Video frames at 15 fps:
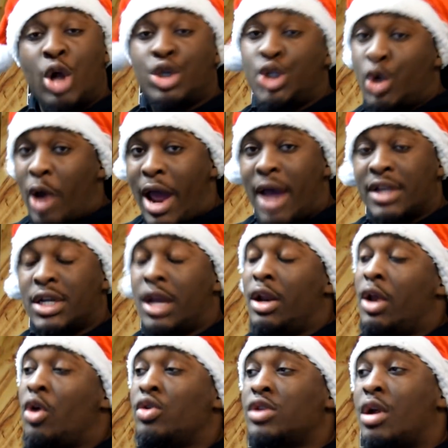all
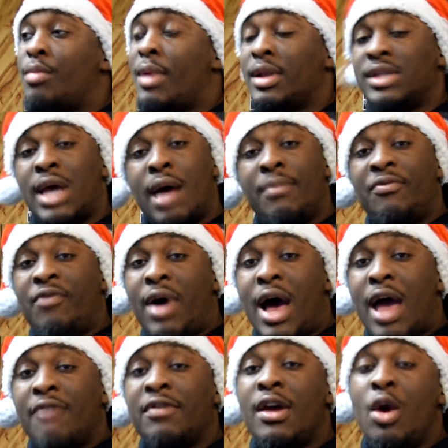trash. And those are my top
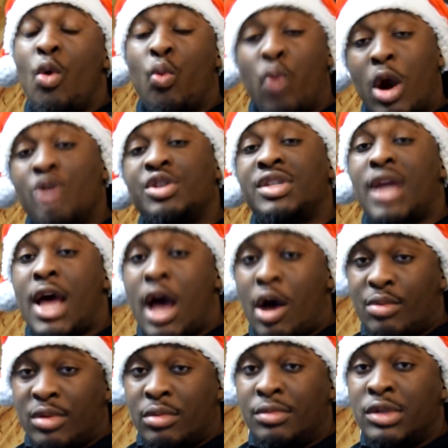5 worst
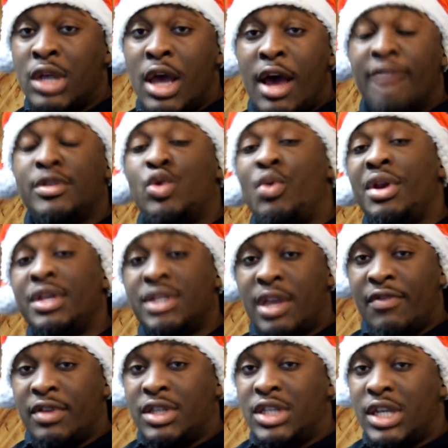albums of
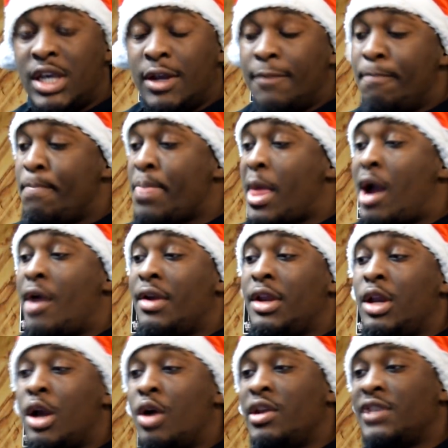2017. I
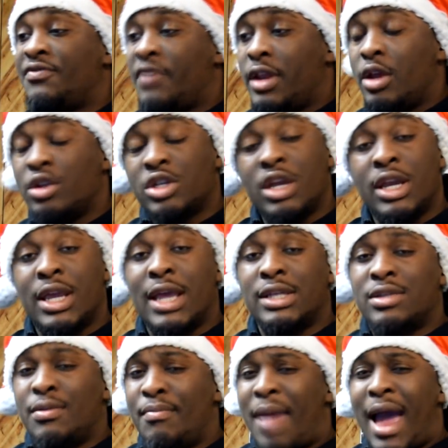already know this video is gonna
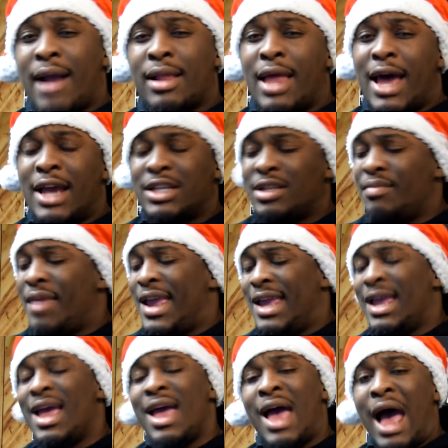get some backlash, some
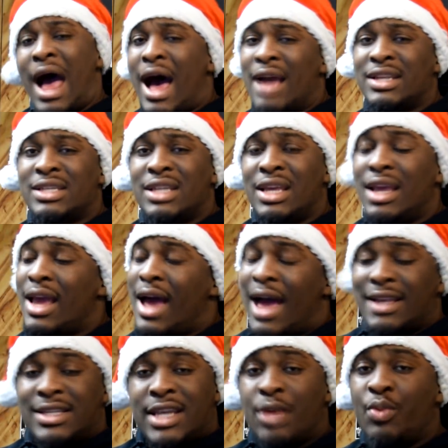hate.
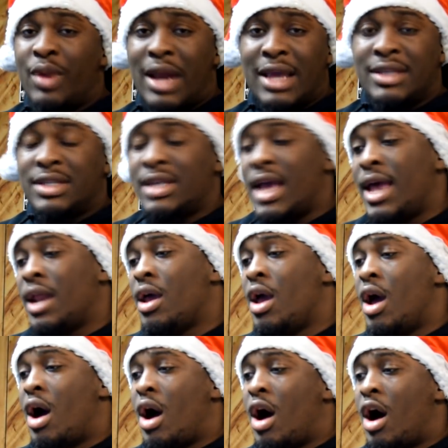Honestly, I said what I
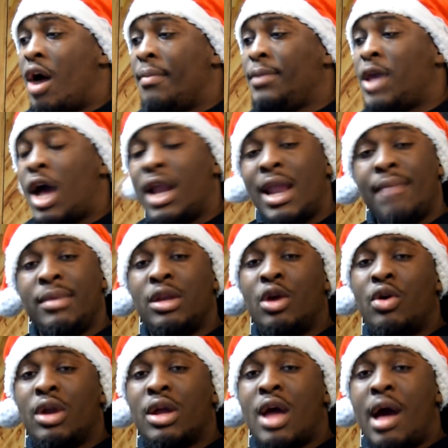said. Y'all
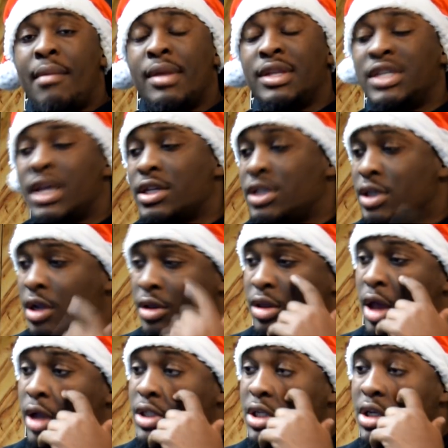let me know in the comment section
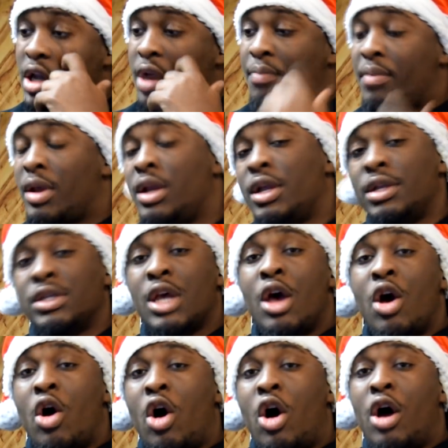your thoughts and your
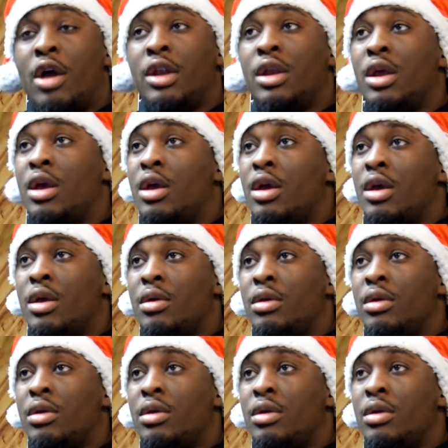opinions on,